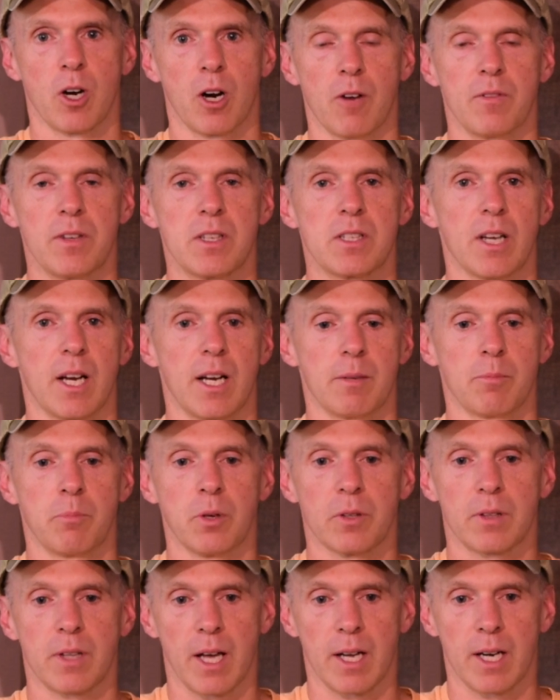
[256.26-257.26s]
RV side and
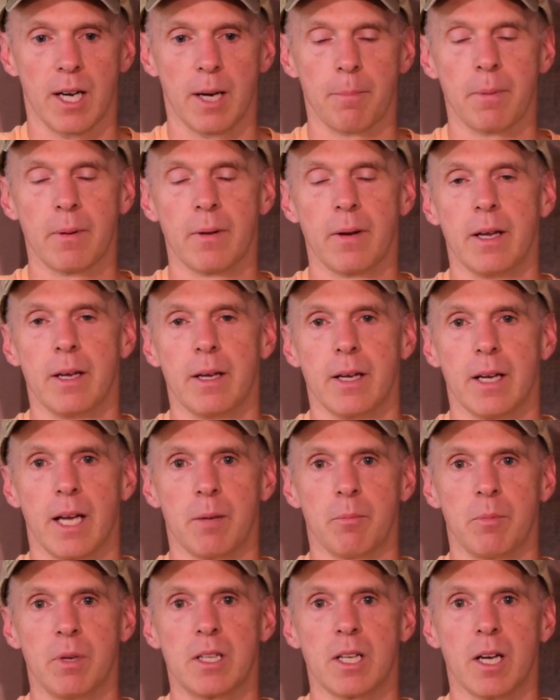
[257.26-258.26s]
put that up
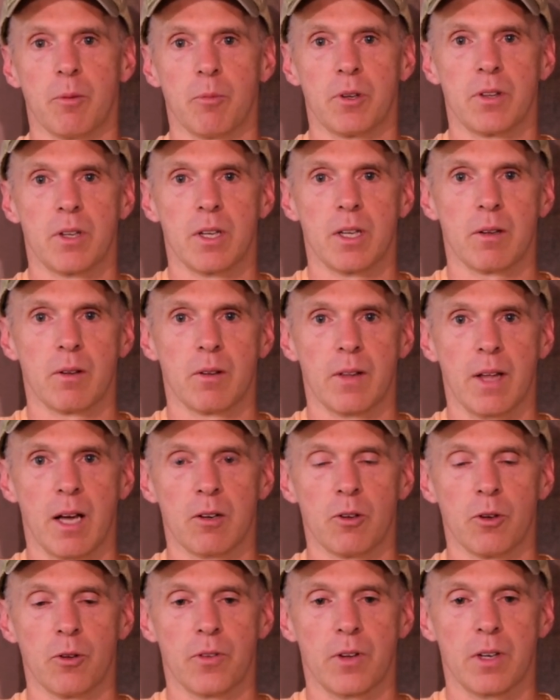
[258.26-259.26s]
and be done with that
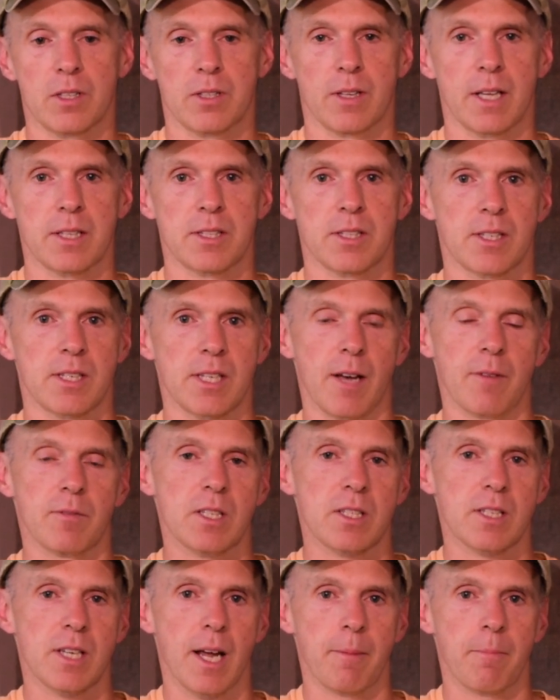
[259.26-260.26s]
whole thing. So that's the
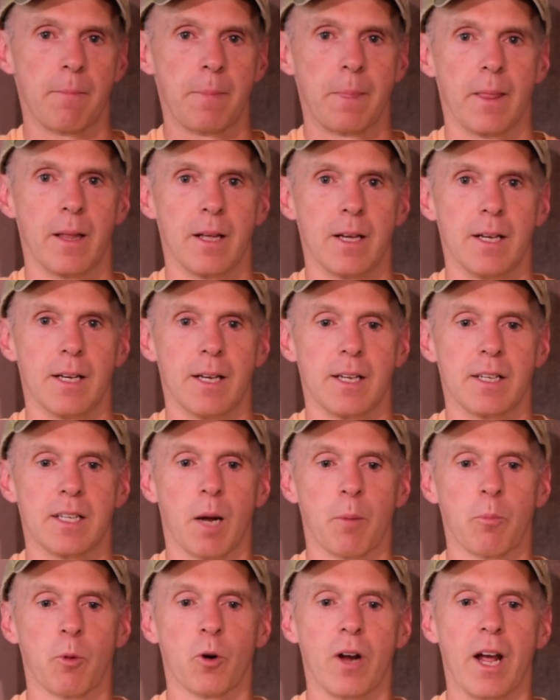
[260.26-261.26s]
7th step.
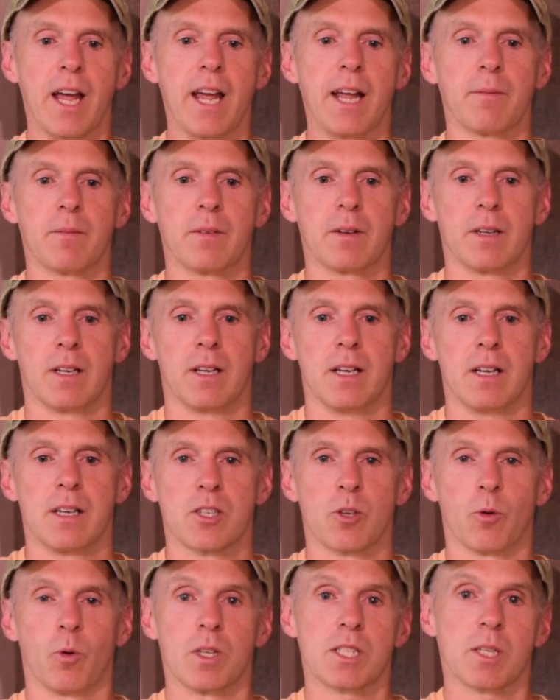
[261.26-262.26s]
Number 8,
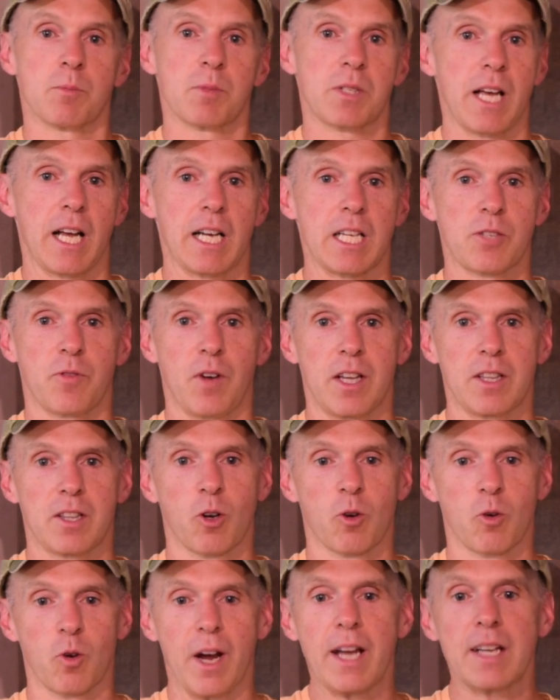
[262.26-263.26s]
so once I'm satisfied the
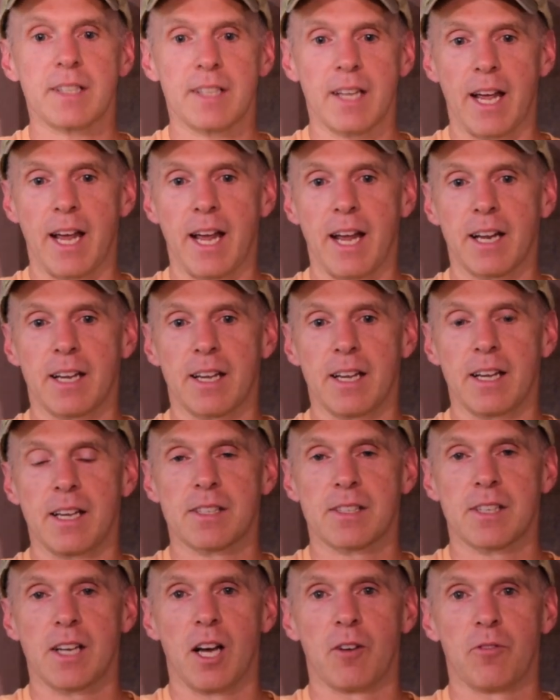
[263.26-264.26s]
gray tank
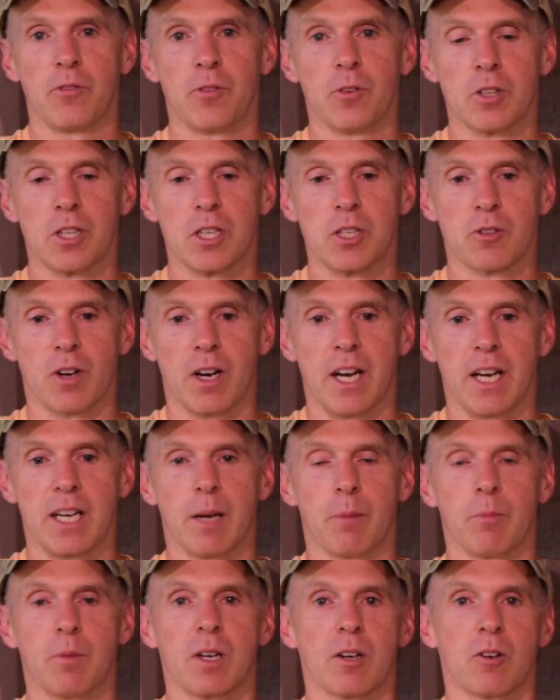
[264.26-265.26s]
is now fully drained,
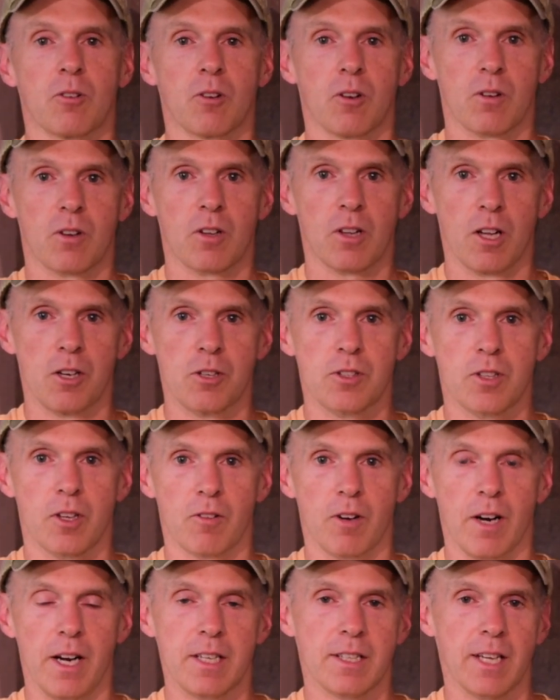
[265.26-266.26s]
I'm going to close the
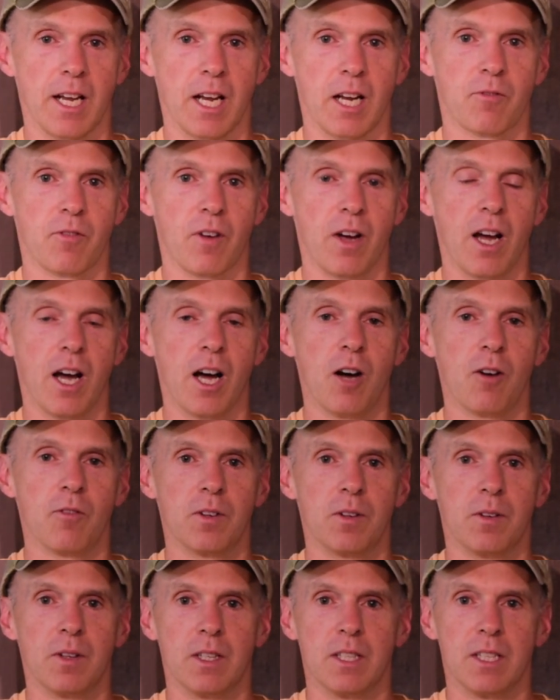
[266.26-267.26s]
gray tank
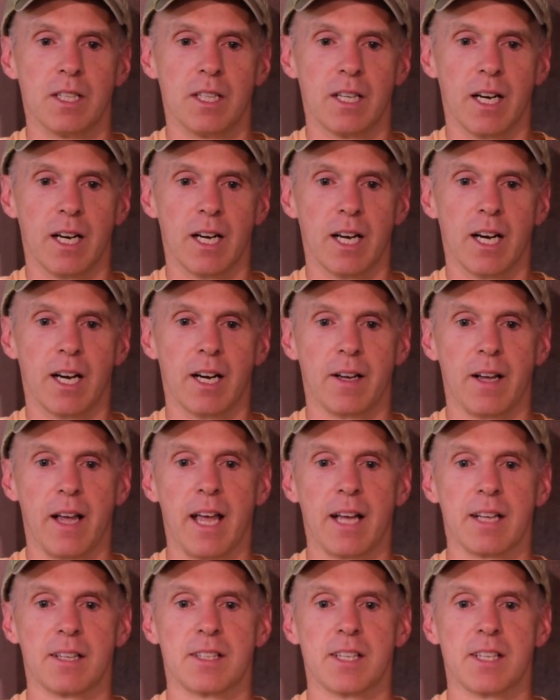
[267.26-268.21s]
valve and